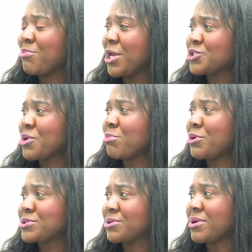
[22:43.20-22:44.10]
picture and
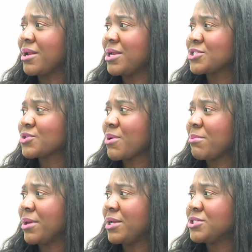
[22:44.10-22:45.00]
post it on an
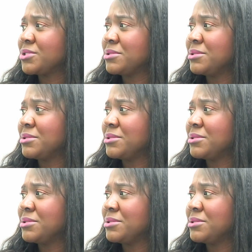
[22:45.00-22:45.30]
Instagram page.